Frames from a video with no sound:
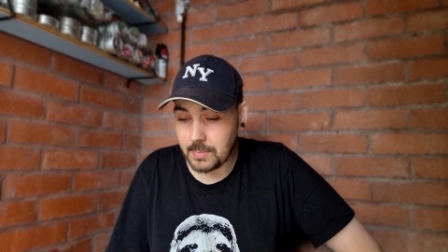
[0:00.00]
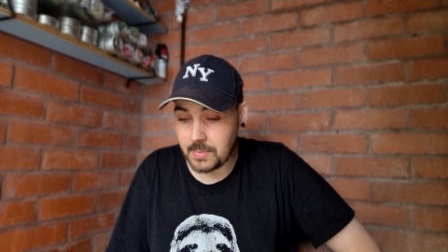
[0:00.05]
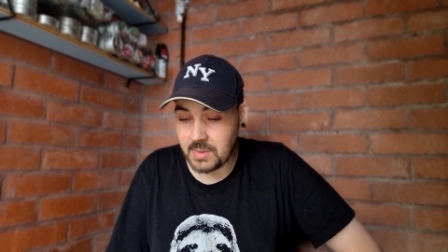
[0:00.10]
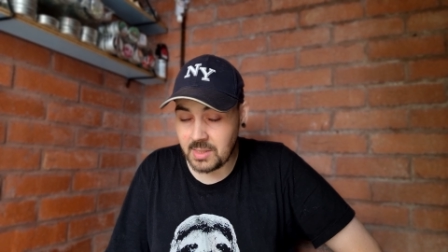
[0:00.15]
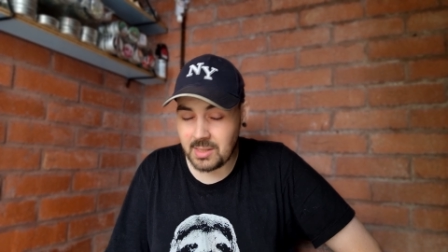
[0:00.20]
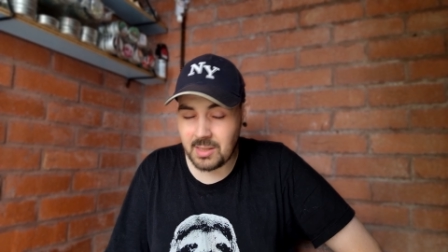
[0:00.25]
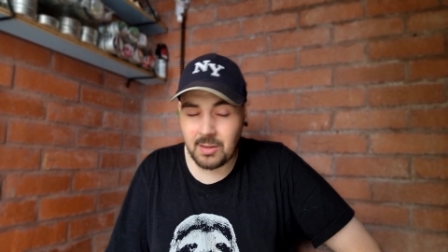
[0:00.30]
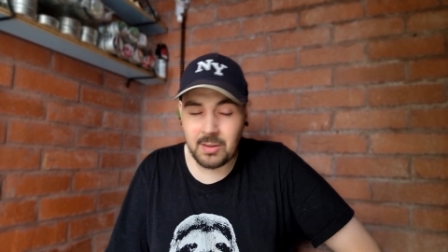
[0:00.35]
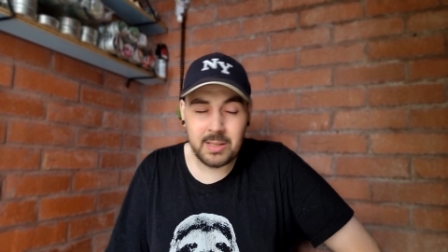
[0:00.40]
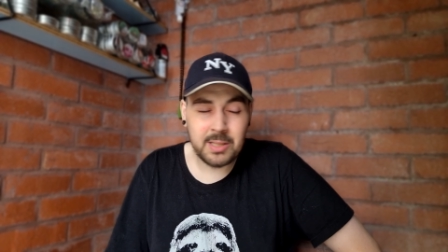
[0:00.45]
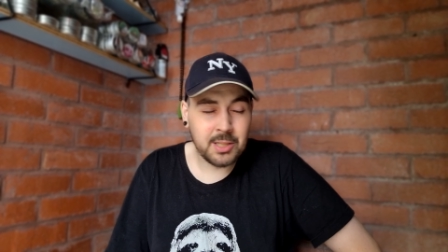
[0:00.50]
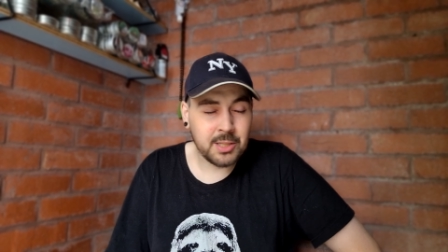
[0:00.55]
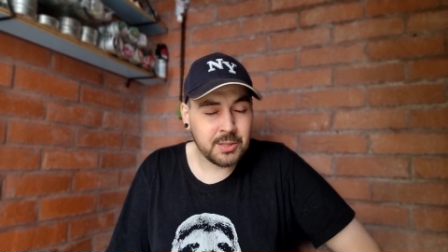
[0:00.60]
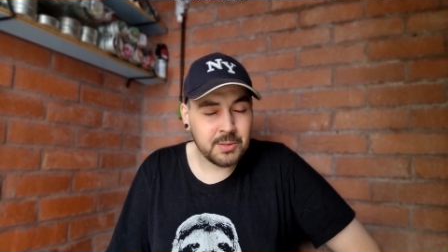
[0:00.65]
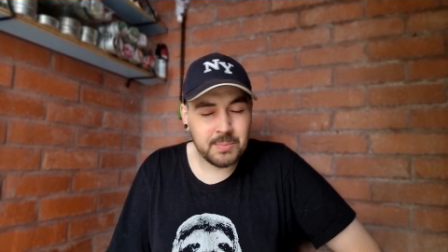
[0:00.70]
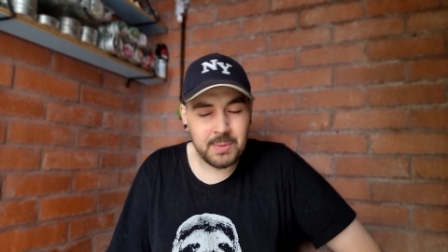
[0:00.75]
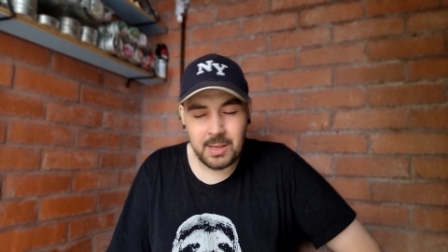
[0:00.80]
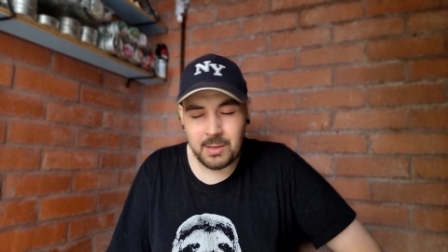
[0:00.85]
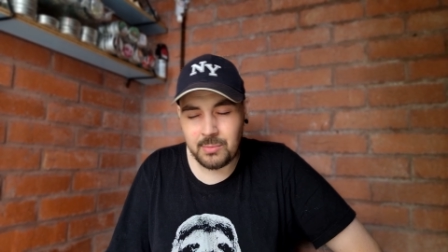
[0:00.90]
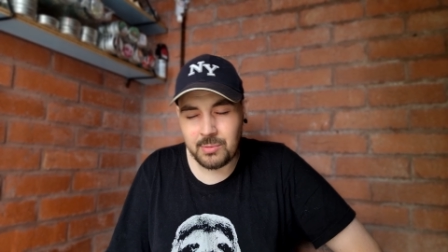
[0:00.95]
So it
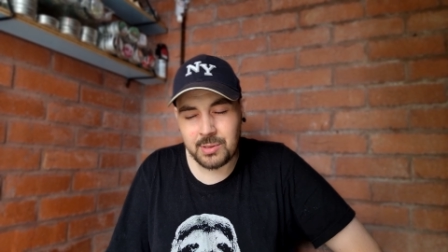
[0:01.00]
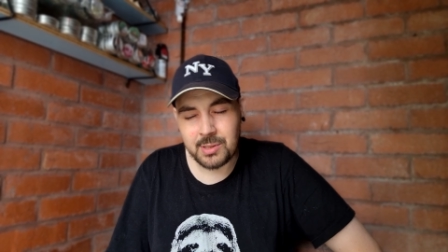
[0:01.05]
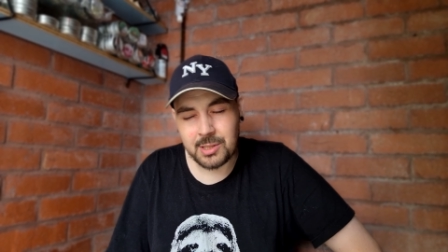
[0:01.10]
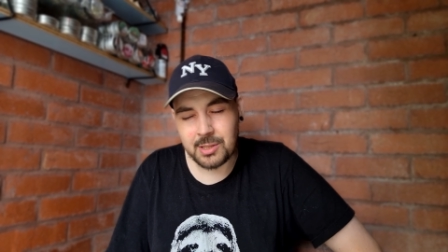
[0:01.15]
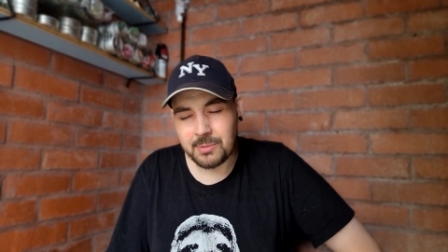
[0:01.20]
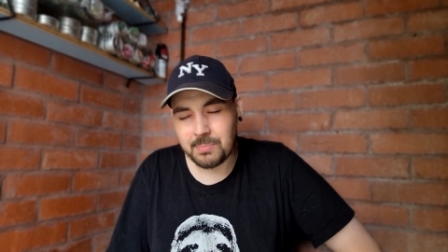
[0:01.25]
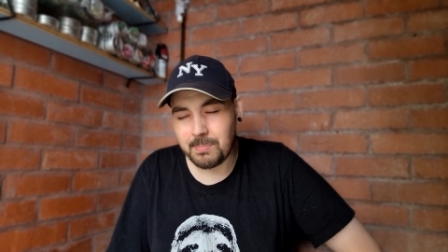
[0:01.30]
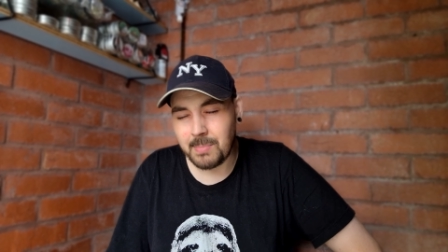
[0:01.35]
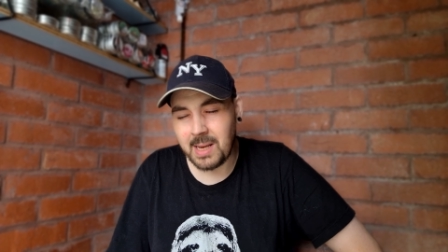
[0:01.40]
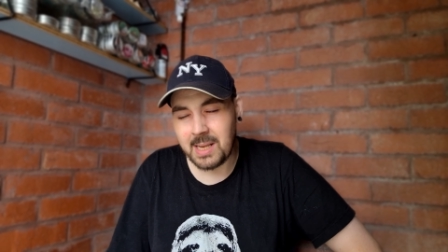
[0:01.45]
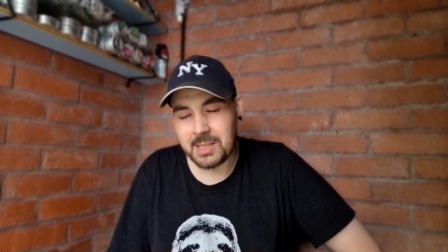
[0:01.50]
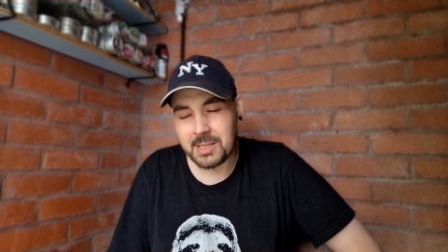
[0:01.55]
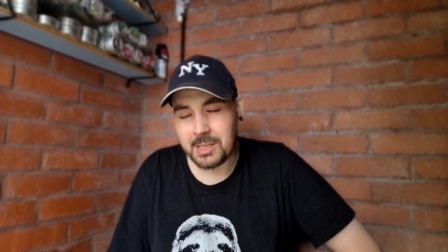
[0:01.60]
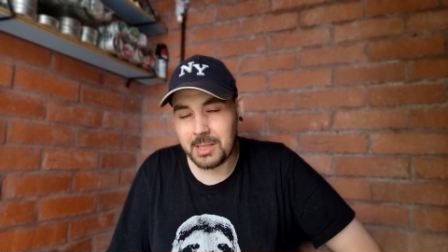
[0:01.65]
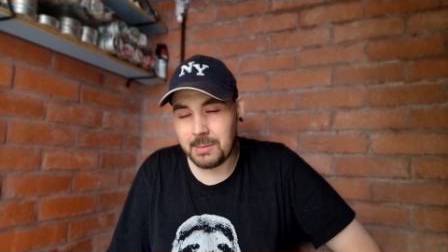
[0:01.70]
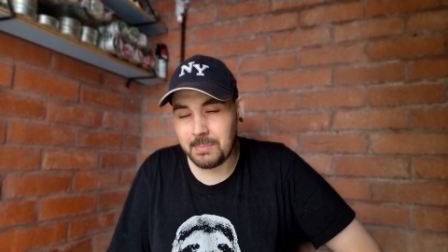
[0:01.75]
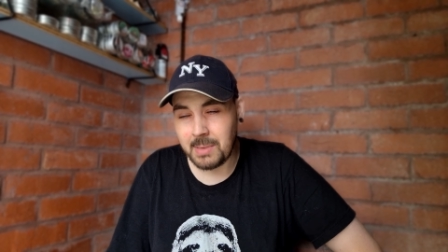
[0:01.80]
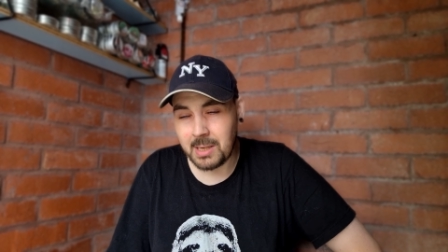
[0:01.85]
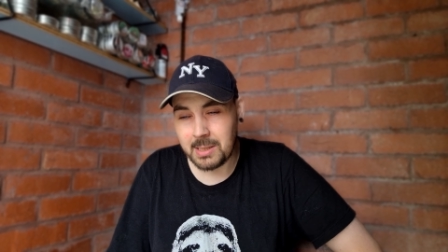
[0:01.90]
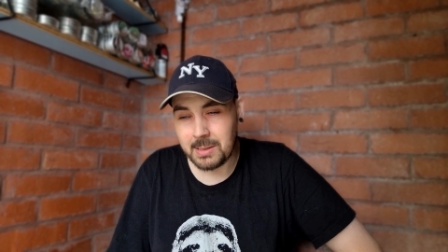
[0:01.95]
just, it was just
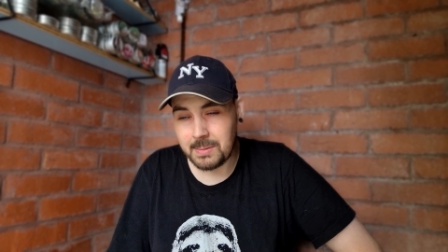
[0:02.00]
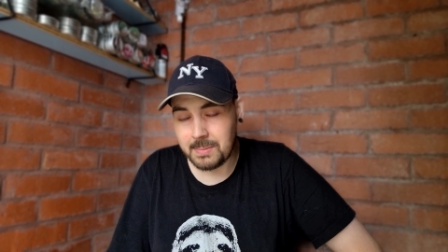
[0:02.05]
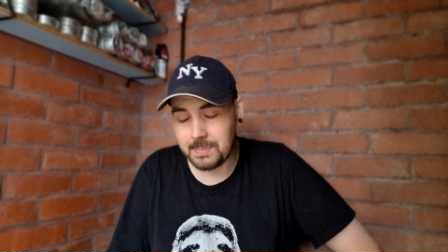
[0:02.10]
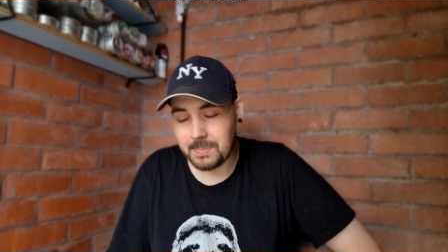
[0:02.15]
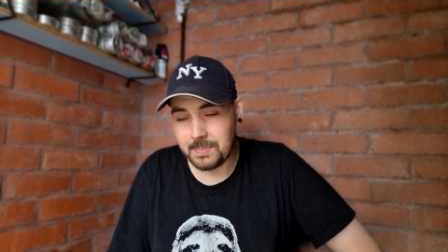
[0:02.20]
messy, man.